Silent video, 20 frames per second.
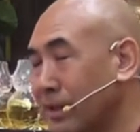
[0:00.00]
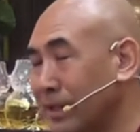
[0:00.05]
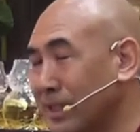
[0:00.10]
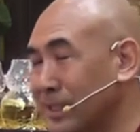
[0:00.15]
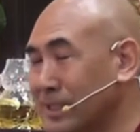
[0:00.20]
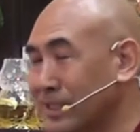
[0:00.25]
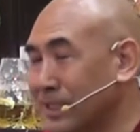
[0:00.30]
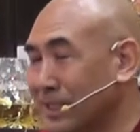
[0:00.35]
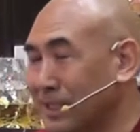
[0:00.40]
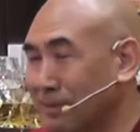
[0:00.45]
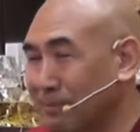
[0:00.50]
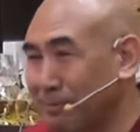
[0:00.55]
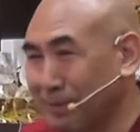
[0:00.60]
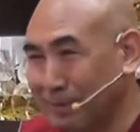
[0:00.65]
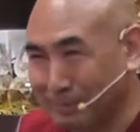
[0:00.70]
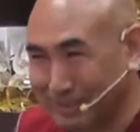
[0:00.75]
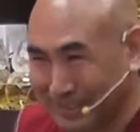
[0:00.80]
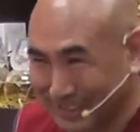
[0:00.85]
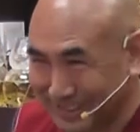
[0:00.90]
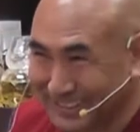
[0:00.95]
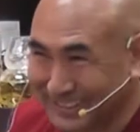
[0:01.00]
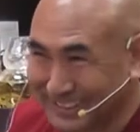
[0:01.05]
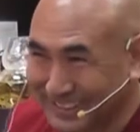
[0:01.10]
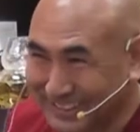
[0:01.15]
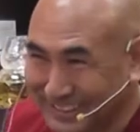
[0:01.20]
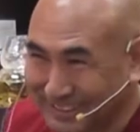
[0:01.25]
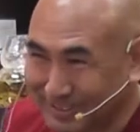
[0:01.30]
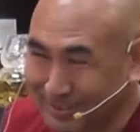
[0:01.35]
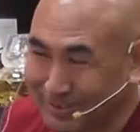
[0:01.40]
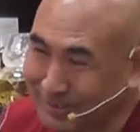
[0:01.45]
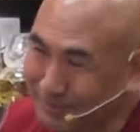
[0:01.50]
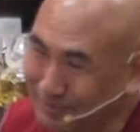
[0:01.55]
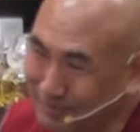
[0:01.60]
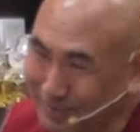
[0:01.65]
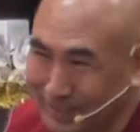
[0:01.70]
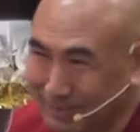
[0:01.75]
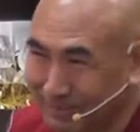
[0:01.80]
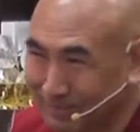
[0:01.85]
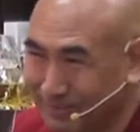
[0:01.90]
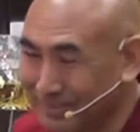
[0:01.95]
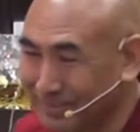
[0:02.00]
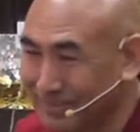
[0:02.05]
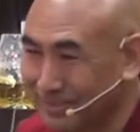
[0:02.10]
let's say, 5:30 or 5.